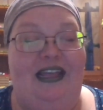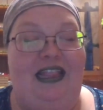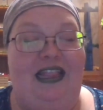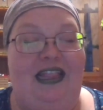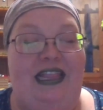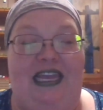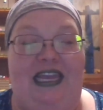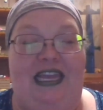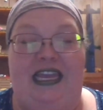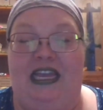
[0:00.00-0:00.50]

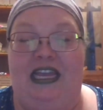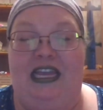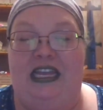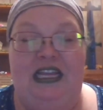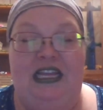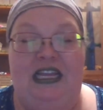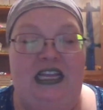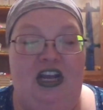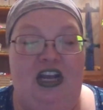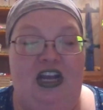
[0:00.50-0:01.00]
like
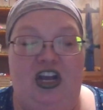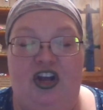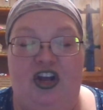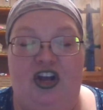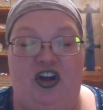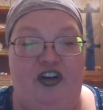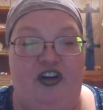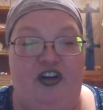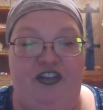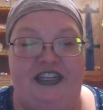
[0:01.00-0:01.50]

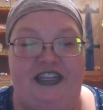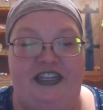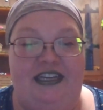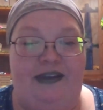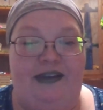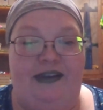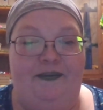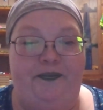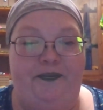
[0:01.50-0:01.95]
all the time.